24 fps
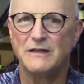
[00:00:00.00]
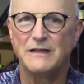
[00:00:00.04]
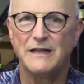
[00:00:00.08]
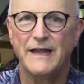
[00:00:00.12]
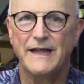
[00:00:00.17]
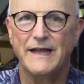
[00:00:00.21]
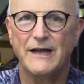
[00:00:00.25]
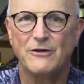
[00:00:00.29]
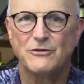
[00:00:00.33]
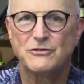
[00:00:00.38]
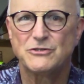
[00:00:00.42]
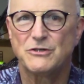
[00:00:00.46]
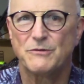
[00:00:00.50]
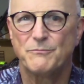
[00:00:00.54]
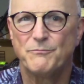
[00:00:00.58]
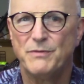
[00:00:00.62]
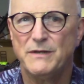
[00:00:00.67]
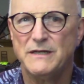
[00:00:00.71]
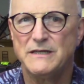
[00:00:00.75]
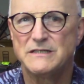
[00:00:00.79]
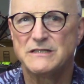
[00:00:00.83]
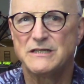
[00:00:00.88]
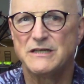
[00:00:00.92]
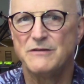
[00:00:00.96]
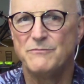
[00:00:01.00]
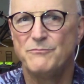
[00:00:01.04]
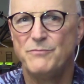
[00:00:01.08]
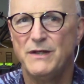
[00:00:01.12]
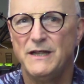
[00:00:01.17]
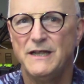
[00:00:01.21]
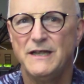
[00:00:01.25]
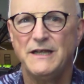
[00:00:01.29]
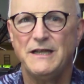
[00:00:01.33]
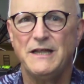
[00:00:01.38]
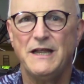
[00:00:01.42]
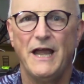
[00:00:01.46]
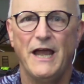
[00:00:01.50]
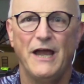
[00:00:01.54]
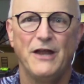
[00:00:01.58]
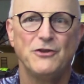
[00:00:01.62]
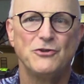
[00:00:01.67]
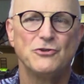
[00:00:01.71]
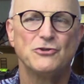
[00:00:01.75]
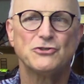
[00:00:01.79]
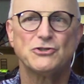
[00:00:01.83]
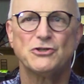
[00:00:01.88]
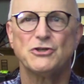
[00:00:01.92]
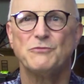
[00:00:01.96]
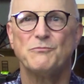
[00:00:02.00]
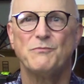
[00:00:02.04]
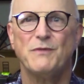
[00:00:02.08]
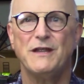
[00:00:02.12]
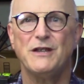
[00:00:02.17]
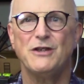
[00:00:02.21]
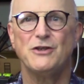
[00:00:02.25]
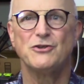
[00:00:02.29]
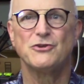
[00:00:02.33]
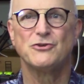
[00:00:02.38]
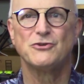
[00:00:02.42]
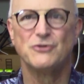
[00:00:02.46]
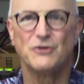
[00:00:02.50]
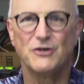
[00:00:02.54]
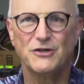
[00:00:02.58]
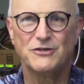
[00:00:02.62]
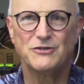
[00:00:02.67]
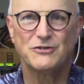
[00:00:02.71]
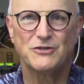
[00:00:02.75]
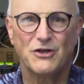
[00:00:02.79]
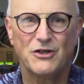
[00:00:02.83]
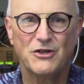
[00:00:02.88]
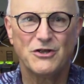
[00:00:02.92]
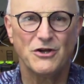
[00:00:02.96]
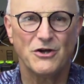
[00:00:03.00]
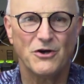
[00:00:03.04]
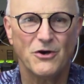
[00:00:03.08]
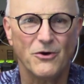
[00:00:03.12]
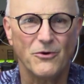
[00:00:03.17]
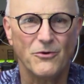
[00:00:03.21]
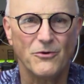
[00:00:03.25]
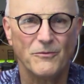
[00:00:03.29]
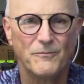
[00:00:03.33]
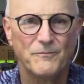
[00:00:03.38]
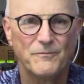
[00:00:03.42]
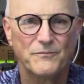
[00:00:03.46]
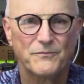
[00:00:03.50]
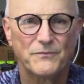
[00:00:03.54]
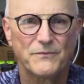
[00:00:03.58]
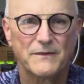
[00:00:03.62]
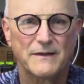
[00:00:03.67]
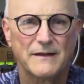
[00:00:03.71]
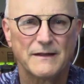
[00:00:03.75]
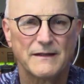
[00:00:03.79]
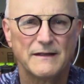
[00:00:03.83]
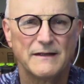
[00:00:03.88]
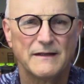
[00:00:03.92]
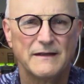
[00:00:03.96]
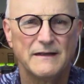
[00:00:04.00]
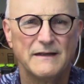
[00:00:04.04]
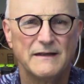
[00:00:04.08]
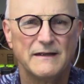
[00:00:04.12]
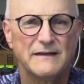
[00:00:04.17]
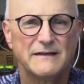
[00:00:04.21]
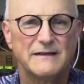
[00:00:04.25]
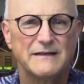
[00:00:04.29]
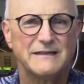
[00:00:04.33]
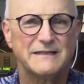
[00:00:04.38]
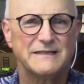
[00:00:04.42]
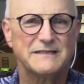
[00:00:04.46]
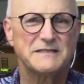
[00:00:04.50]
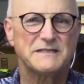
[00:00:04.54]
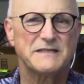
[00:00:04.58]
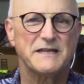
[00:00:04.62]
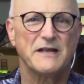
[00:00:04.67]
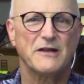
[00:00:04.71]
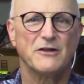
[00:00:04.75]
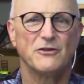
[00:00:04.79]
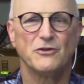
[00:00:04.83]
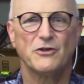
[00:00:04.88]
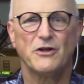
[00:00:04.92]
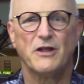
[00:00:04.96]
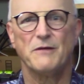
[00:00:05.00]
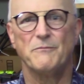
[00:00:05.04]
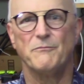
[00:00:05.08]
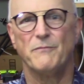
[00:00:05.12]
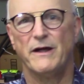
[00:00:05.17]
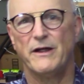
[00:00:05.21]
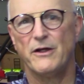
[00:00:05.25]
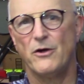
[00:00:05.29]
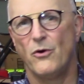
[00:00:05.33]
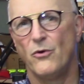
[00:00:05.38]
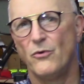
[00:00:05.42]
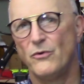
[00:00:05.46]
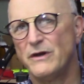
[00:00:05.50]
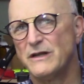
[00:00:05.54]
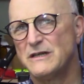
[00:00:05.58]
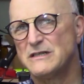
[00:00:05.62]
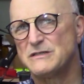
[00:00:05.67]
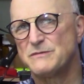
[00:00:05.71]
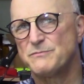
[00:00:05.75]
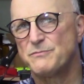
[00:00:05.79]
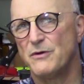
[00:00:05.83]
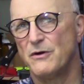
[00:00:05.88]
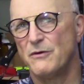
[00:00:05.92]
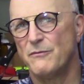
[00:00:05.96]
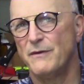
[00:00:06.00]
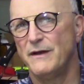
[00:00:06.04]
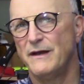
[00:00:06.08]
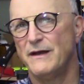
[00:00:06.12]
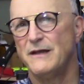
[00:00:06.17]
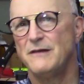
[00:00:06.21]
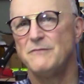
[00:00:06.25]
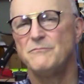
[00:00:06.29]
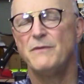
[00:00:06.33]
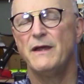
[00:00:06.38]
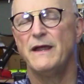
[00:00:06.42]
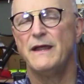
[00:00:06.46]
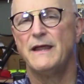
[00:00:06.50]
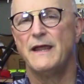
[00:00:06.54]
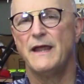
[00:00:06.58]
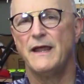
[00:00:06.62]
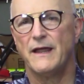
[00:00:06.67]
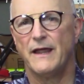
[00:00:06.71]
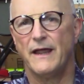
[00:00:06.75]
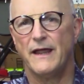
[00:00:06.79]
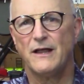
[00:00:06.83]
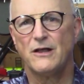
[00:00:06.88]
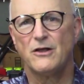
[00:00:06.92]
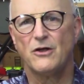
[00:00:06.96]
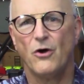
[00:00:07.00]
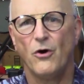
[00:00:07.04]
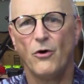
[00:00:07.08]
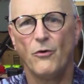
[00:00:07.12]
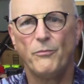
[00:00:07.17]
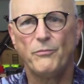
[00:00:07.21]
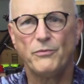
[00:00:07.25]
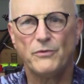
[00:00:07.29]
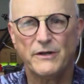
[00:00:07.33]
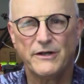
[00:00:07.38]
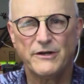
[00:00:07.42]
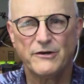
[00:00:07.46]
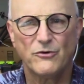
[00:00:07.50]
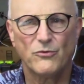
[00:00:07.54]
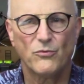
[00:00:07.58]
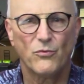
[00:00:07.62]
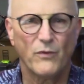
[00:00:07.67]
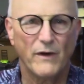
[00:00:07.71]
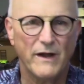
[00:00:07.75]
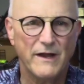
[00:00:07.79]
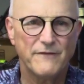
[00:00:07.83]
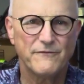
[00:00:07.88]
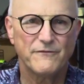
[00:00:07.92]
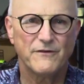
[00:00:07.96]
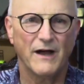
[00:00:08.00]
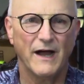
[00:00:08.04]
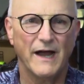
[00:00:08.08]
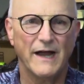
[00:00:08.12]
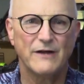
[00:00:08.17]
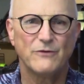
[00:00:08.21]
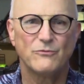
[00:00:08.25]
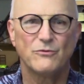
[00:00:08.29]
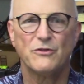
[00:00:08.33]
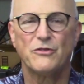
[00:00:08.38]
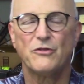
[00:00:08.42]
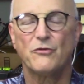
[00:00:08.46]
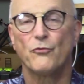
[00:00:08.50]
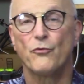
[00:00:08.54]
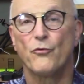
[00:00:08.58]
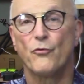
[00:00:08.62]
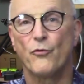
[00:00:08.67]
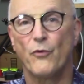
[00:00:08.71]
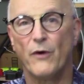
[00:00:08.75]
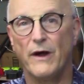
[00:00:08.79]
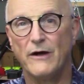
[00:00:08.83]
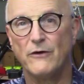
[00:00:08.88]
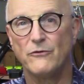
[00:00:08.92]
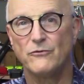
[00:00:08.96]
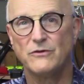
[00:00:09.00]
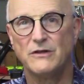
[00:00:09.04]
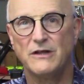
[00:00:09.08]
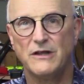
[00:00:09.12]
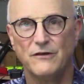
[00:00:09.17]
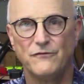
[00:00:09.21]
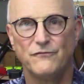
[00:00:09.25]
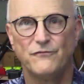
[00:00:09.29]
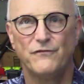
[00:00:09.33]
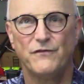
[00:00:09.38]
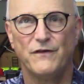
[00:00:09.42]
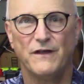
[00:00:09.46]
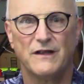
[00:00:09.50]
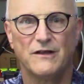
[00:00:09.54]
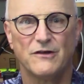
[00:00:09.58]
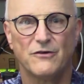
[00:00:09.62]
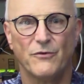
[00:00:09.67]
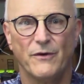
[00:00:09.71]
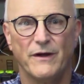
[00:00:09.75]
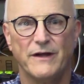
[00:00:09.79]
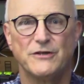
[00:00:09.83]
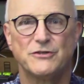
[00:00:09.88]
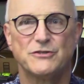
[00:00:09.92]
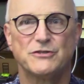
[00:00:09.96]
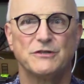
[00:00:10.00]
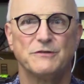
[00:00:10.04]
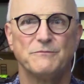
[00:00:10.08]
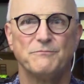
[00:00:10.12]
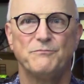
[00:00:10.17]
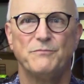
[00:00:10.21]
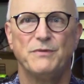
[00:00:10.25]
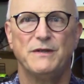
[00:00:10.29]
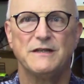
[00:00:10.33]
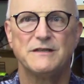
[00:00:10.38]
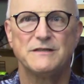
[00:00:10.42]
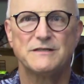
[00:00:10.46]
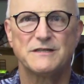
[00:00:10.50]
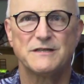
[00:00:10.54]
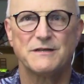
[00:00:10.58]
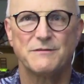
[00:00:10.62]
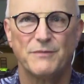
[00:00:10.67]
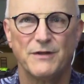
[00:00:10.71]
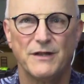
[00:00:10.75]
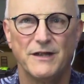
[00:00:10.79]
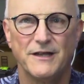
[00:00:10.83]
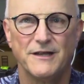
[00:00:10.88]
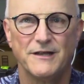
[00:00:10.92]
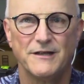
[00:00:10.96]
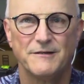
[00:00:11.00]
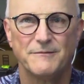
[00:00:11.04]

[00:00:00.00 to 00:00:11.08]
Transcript: lay out your P C B and you should be good to go. Now let's take a look at my own experiment in making a coplanar waveguide with ground configuration P C B.